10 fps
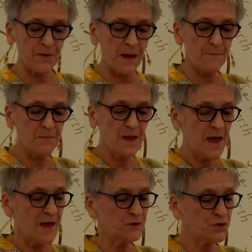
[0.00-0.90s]
them
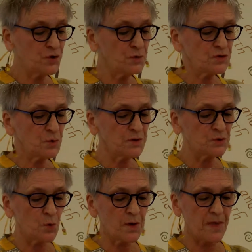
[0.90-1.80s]
and choose to
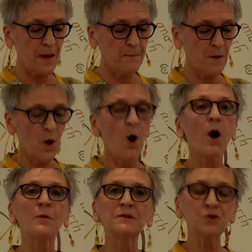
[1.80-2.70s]
adorn them
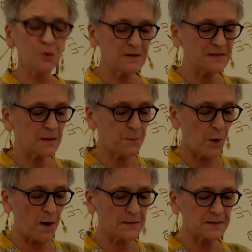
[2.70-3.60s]
are intrinsic
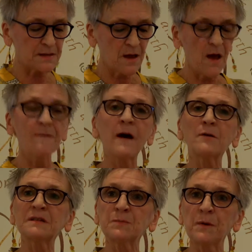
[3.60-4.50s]
parts of our
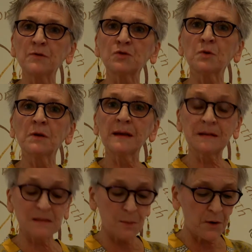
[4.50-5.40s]
spiritual
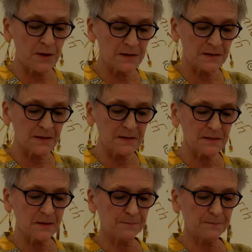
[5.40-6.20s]
experiences.